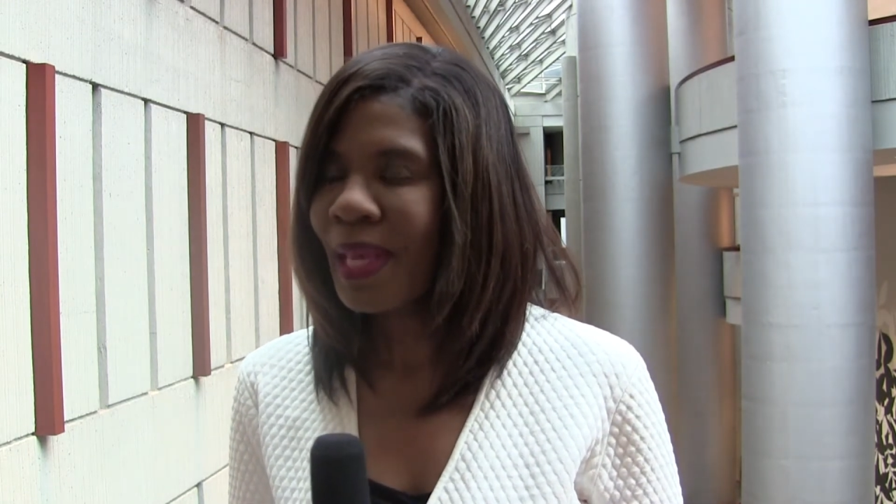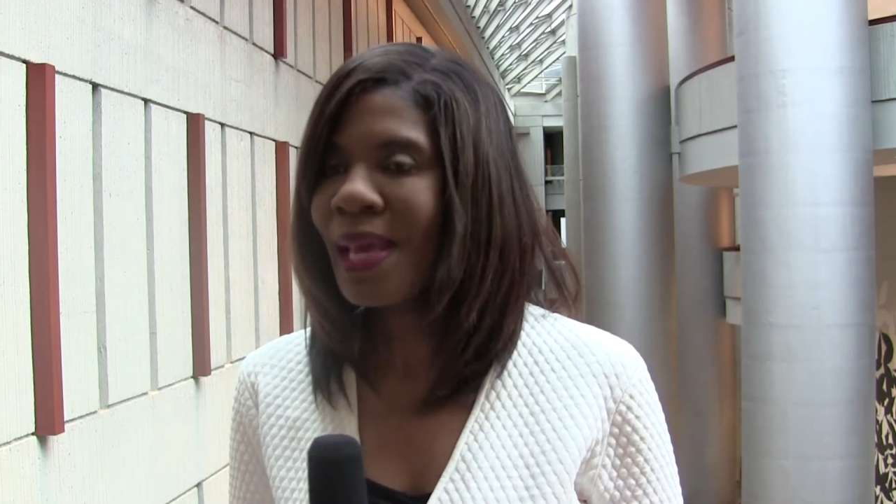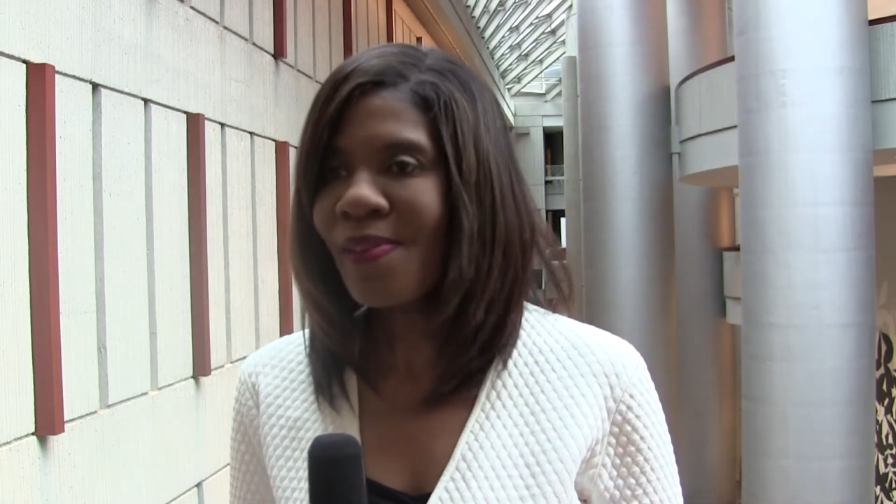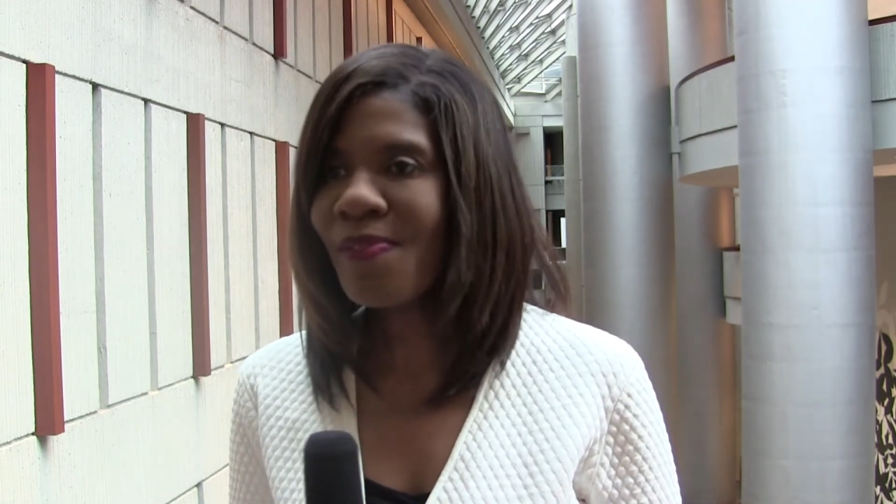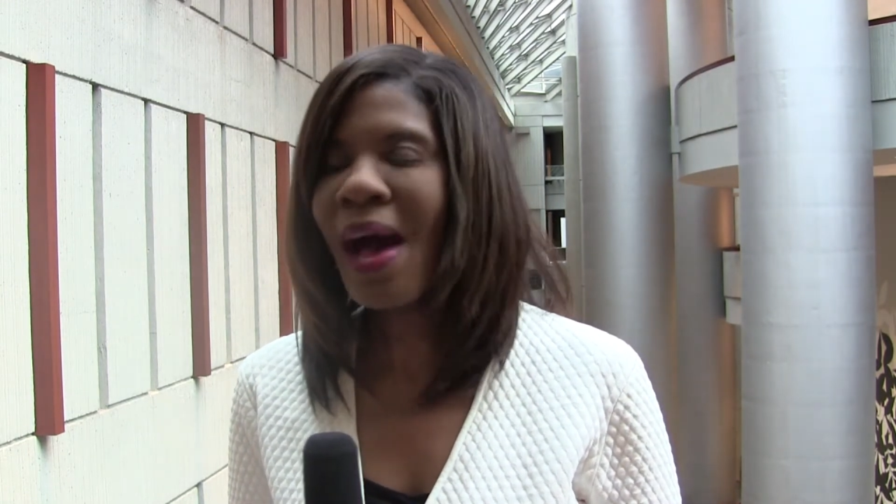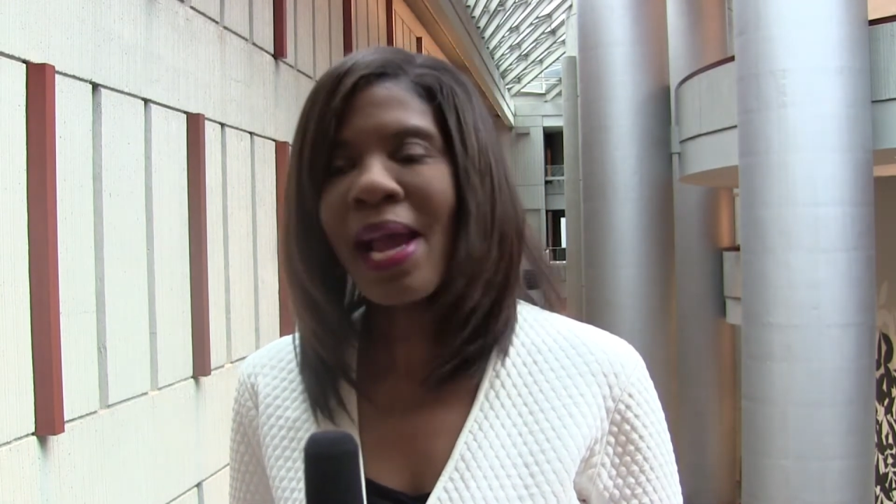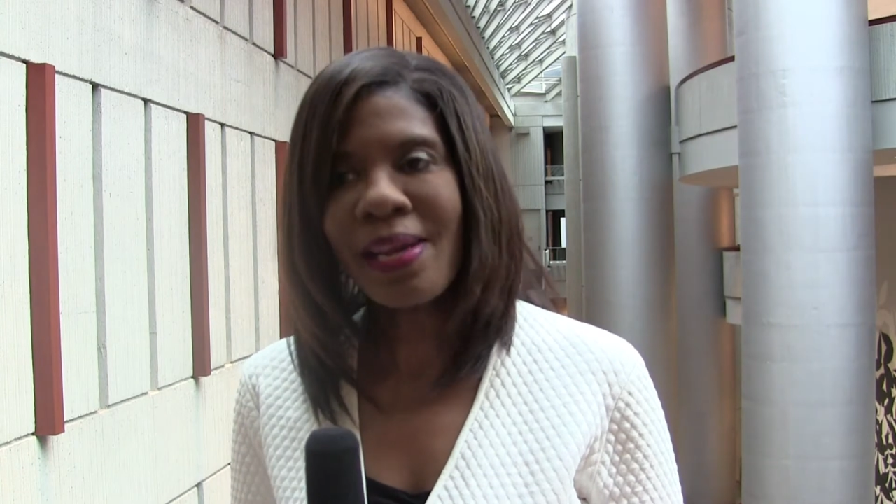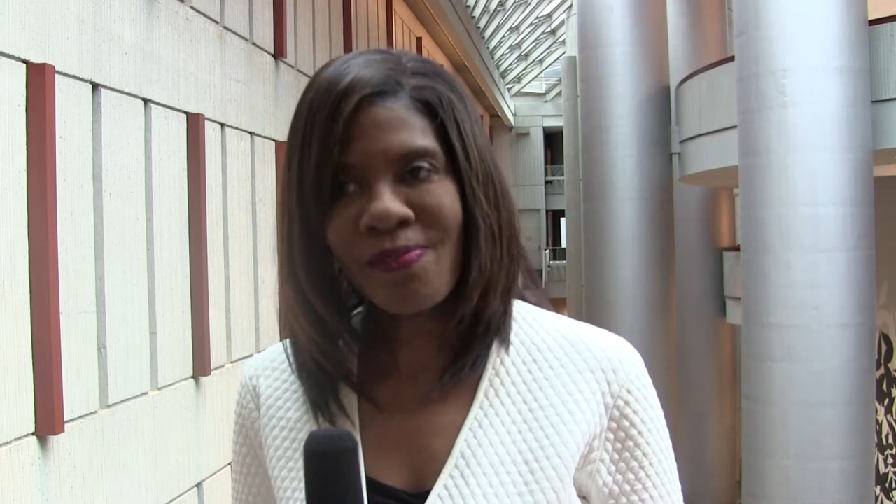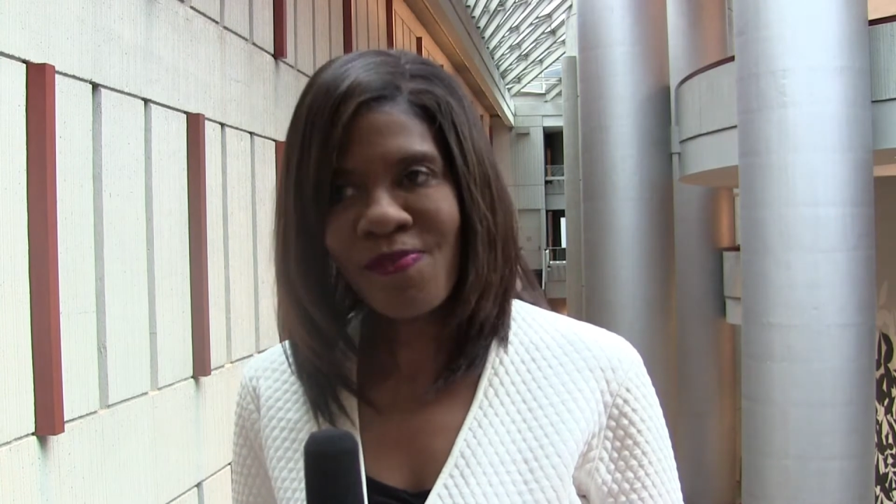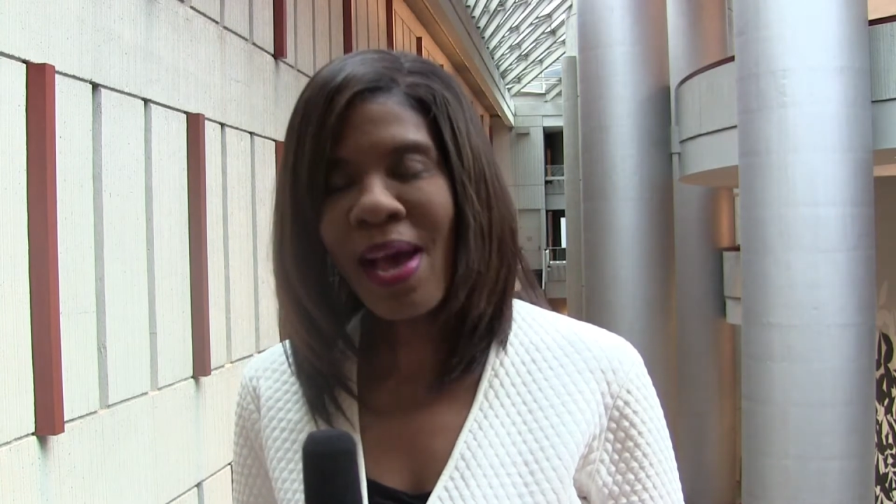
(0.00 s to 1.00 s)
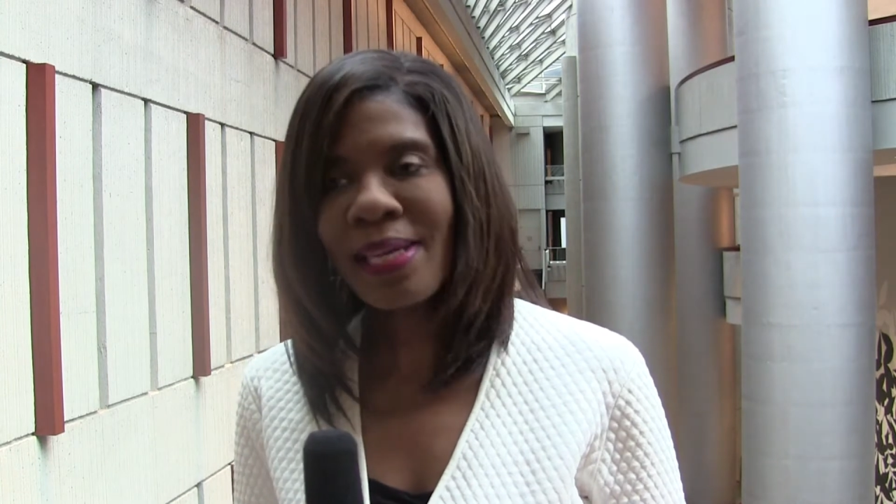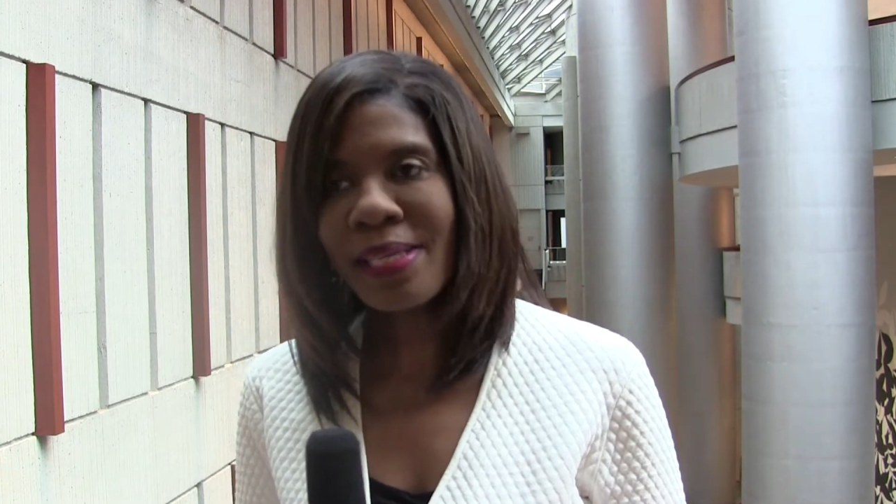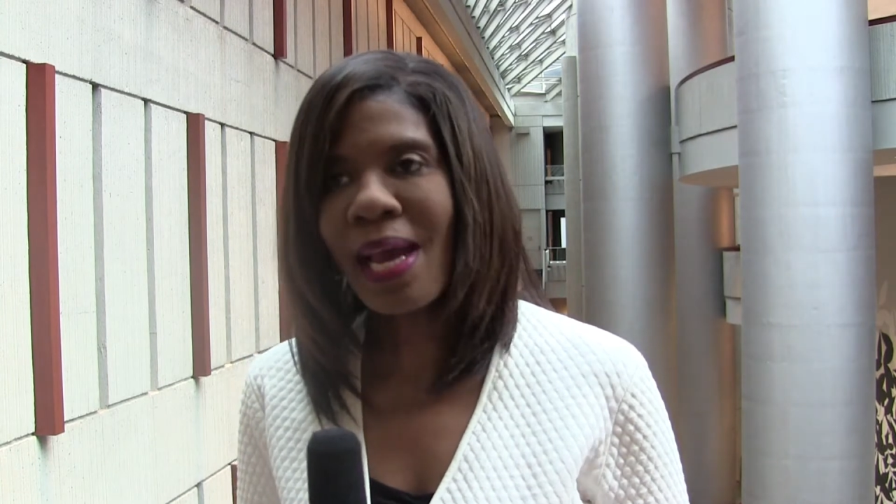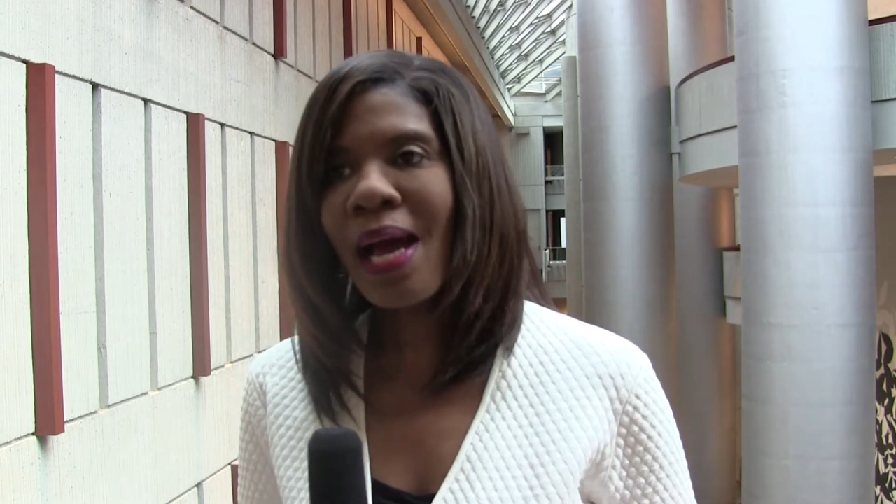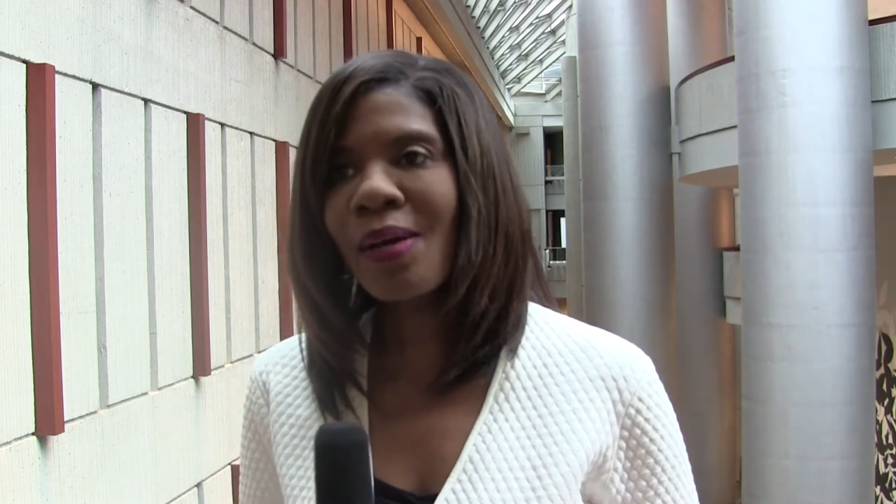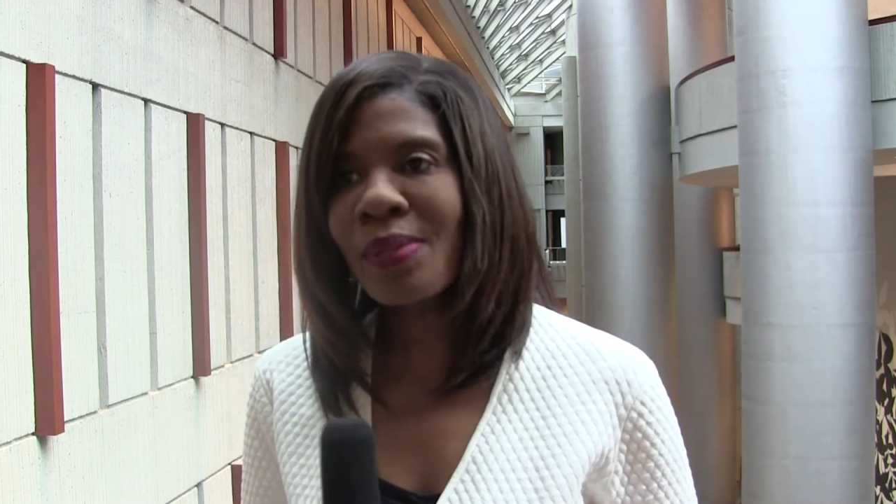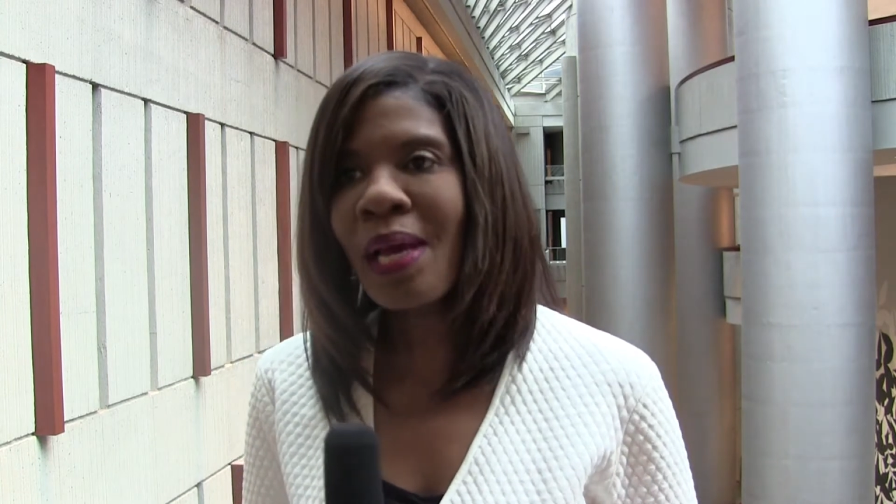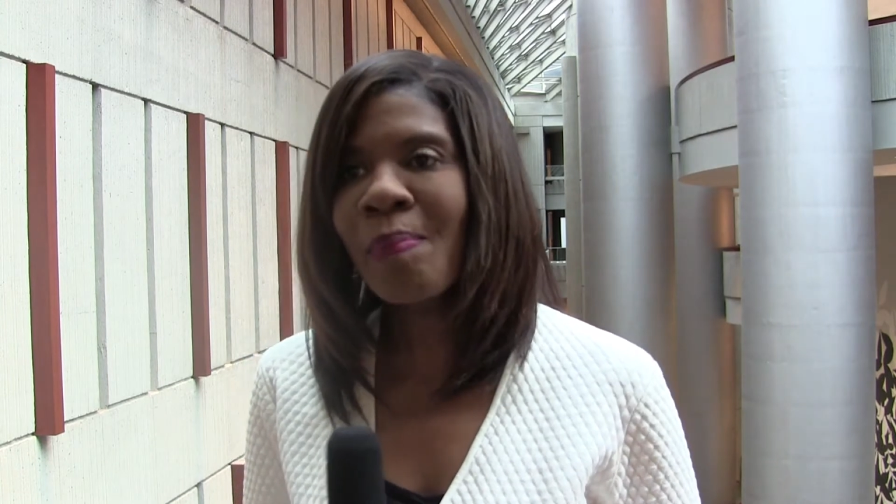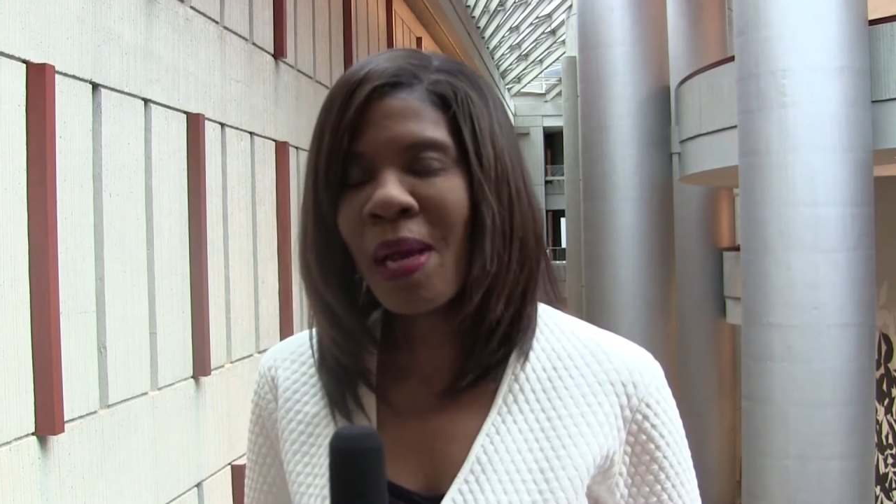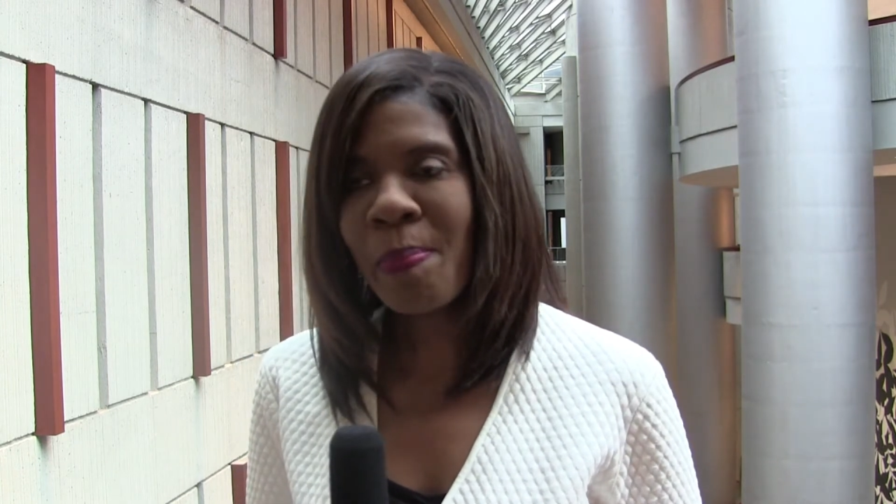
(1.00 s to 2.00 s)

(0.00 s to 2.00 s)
If I find out that my